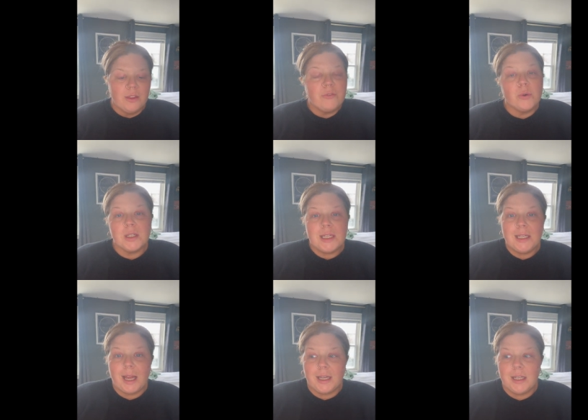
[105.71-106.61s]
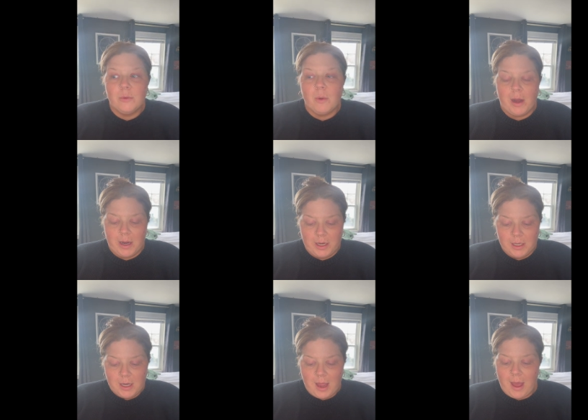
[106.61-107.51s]
of
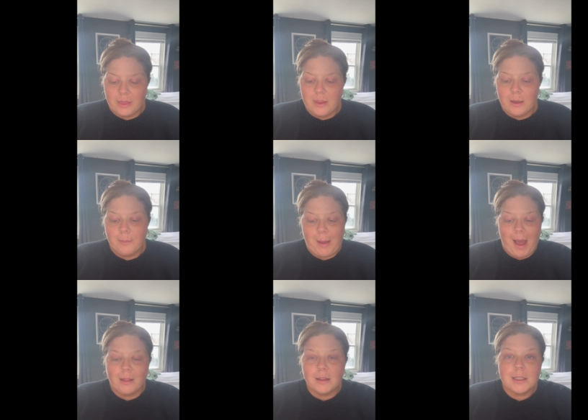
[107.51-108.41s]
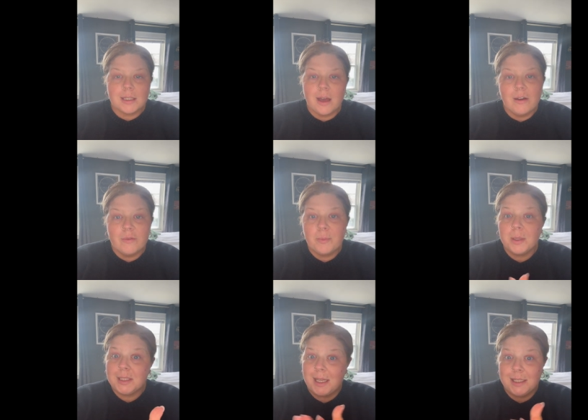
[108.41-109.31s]
1491 at the Palace of
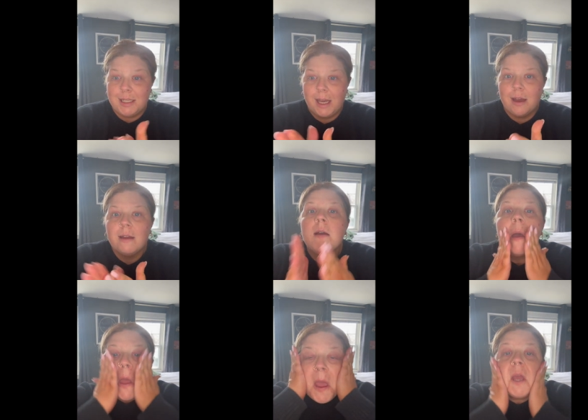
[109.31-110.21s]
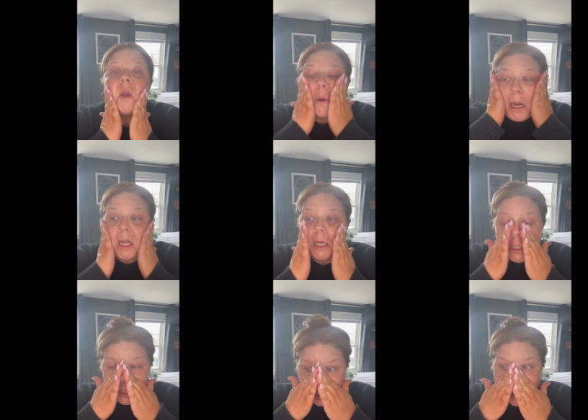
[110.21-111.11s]
Placentia in
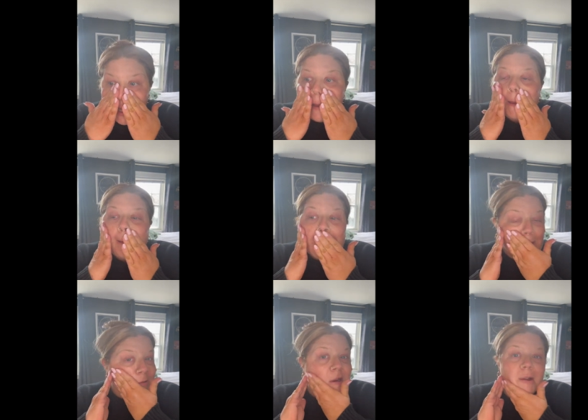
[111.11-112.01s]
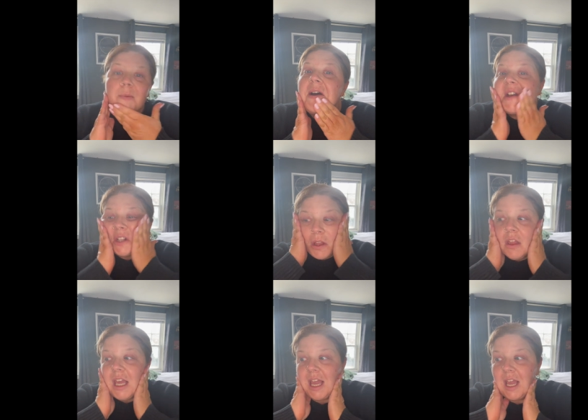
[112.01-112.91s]
Greenwich. Henry was
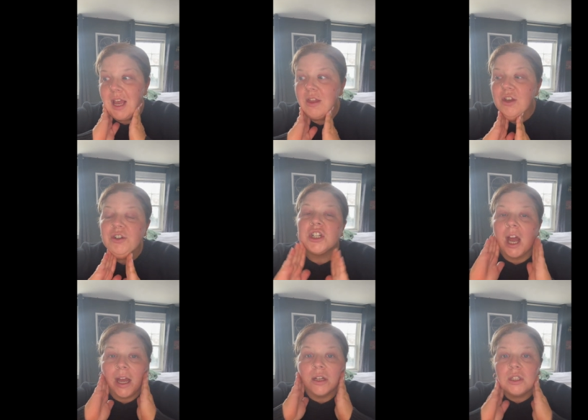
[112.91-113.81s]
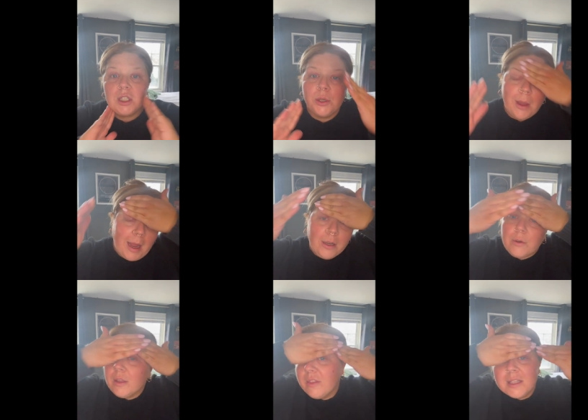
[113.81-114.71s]
the third child to
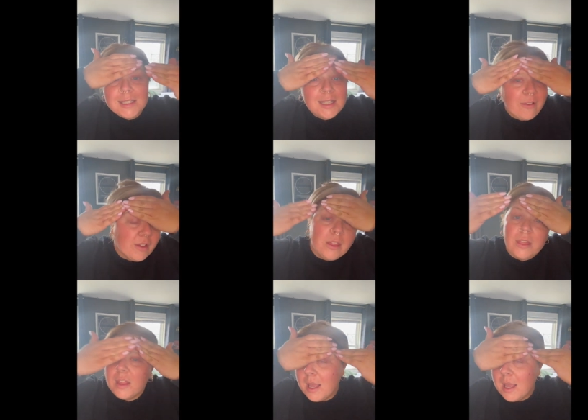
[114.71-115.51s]
Henry VII